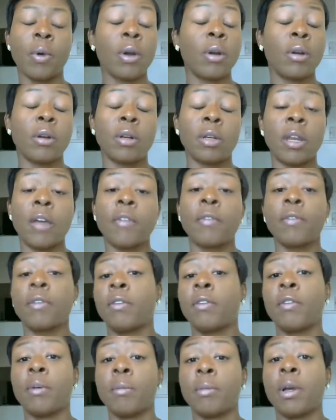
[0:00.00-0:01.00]
definitely
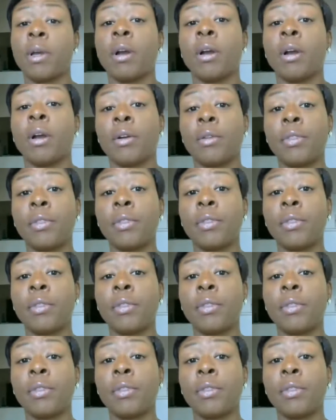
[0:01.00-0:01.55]
from the earth.